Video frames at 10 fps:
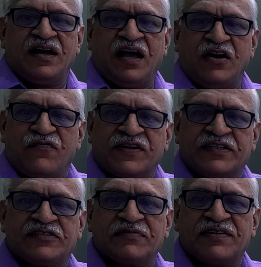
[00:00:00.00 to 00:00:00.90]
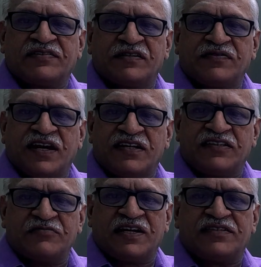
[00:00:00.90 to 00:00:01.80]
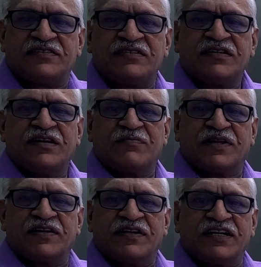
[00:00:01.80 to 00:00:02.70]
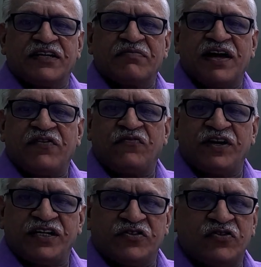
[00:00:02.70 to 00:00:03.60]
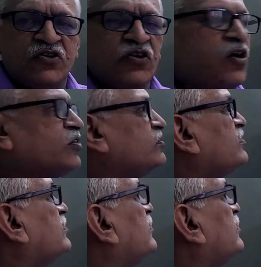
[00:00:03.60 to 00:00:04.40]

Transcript: Hello friends, myself Aradi Mahajan presenting my video on